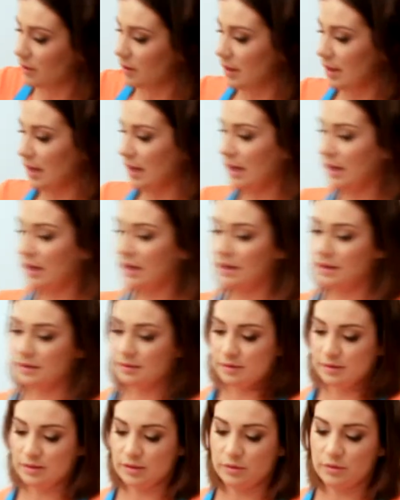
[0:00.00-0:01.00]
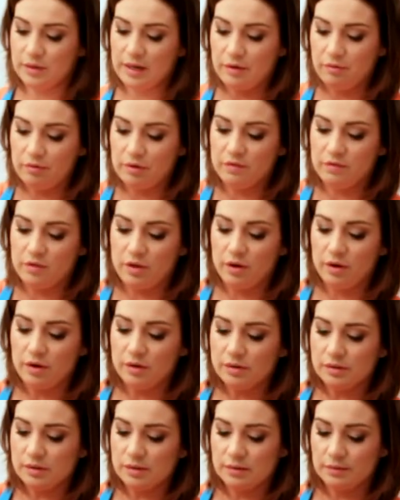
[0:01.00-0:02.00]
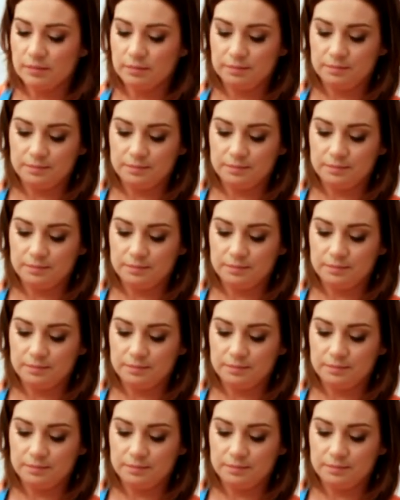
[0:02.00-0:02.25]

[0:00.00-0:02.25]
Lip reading: Okay, so get rid of those.